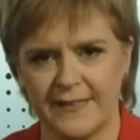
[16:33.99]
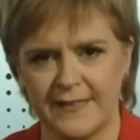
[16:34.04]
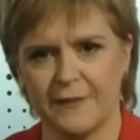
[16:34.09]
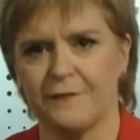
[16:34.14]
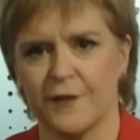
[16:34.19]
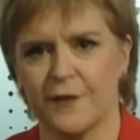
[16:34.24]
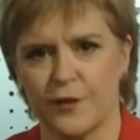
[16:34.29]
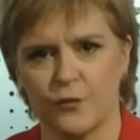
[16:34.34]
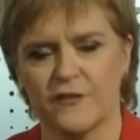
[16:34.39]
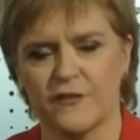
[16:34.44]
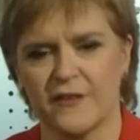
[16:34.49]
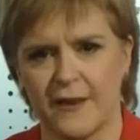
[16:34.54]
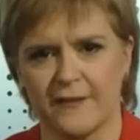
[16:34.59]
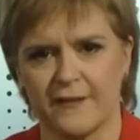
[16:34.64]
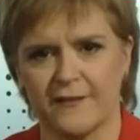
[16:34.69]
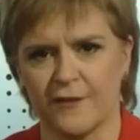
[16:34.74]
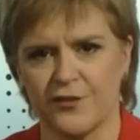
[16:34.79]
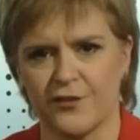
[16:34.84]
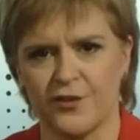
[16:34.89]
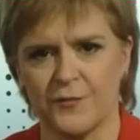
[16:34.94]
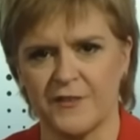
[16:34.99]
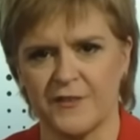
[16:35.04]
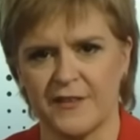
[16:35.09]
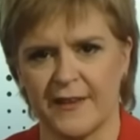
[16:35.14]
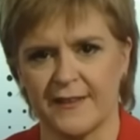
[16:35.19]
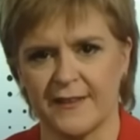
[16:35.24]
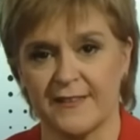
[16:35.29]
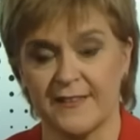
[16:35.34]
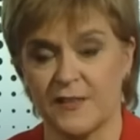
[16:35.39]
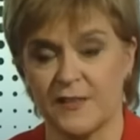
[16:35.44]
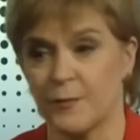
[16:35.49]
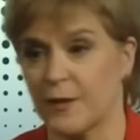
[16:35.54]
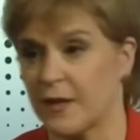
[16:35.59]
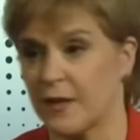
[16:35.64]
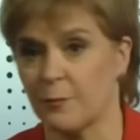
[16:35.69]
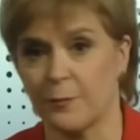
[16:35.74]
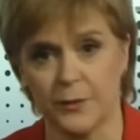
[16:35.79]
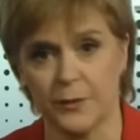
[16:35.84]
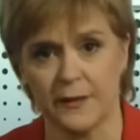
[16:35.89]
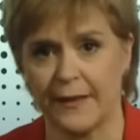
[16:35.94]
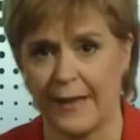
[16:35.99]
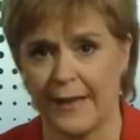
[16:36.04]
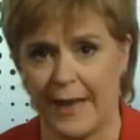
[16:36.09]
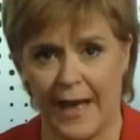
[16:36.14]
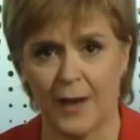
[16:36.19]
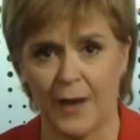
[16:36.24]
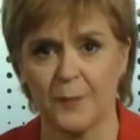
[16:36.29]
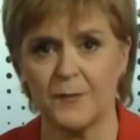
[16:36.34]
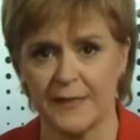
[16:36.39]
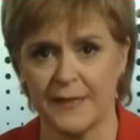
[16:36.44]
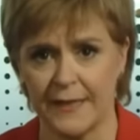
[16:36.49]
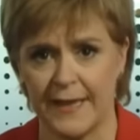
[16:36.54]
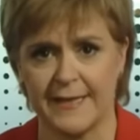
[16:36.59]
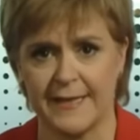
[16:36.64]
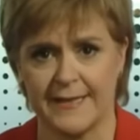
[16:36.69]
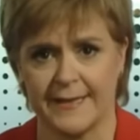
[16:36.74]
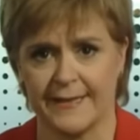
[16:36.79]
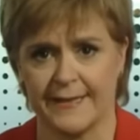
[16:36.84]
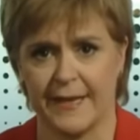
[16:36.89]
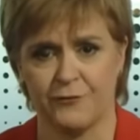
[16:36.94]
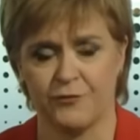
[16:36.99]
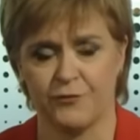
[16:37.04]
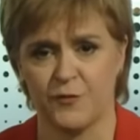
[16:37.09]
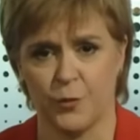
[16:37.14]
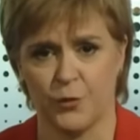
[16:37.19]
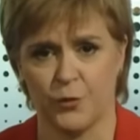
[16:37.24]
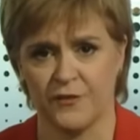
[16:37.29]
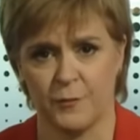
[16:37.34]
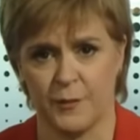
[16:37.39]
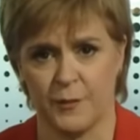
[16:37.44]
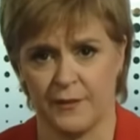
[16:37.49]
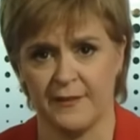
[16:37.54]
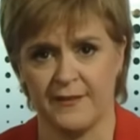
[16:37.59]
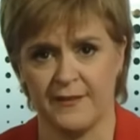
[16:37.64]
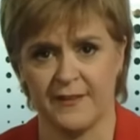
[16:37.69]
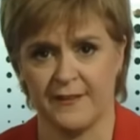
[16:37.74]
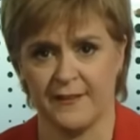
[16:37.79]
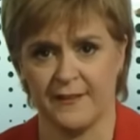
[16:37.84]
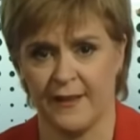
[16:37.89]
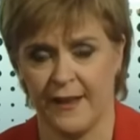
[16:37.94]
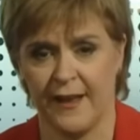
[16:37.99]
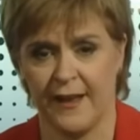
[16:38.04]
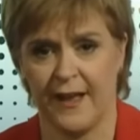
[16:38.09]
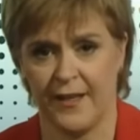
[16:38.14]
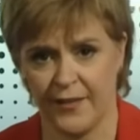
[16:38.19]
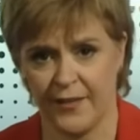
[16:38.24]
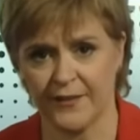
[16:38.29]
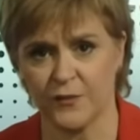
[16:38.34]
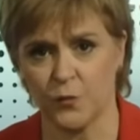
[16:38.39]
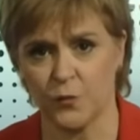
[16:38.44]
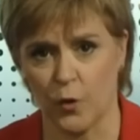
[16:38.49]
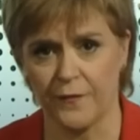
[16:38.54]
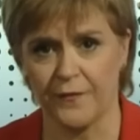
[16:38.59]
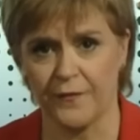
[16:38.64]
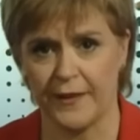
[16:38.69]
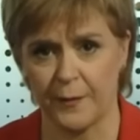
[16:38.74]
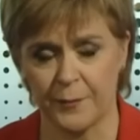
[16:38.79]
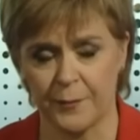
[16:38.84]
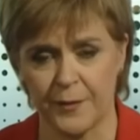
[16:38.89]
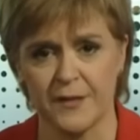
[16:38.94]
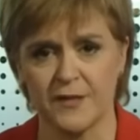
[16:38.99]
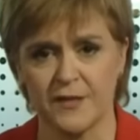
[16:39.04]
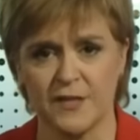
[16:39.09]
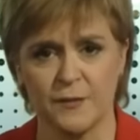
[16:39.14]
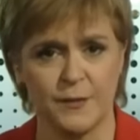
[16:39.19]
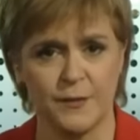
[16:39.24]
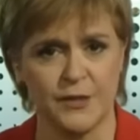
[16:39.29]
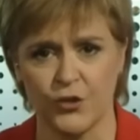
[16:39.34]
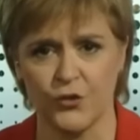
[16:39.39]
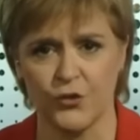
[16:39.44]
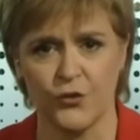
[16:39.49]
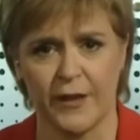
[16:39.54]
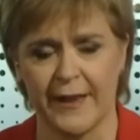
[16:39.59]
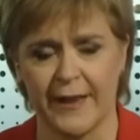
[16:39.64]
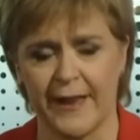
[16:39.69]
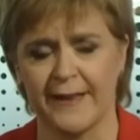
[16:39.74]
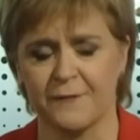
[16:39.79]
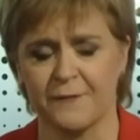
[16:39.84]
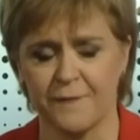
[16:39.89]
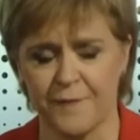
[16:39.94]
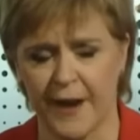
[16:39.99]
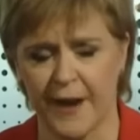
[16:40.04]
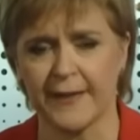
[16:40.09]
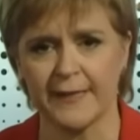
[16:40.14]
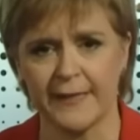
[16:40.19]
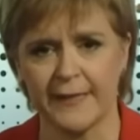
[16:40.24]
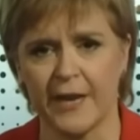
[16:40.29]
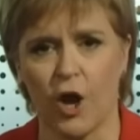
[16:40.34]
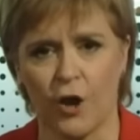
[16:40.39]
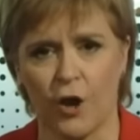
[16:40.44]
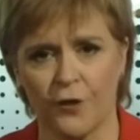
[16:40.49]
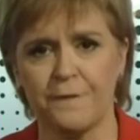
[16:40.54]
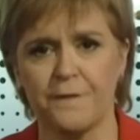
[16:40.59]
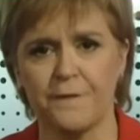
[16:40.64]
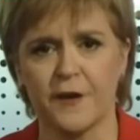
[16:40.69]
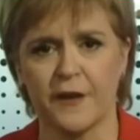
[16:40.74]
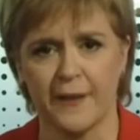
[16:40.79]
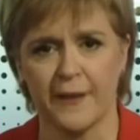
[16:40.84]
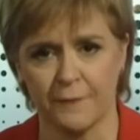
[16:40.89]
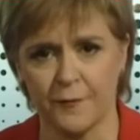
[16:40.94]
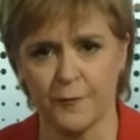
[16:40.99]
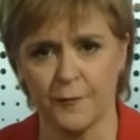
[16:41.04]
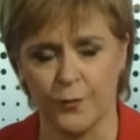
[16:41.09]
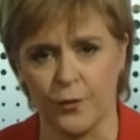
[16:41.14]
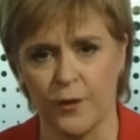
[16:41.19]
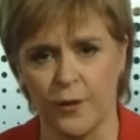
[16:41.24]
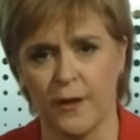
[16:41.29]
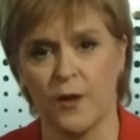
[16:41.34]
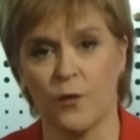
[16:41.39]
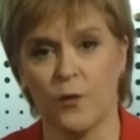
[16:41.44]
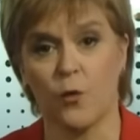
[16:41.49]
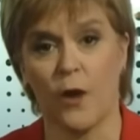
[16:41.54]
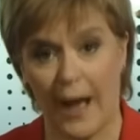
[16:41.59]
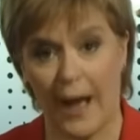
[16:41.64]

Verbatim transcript: this difficult set of circumstances to be completely abdicating that responsibility, and that's what they appear to be doing, is frankly unforgivable.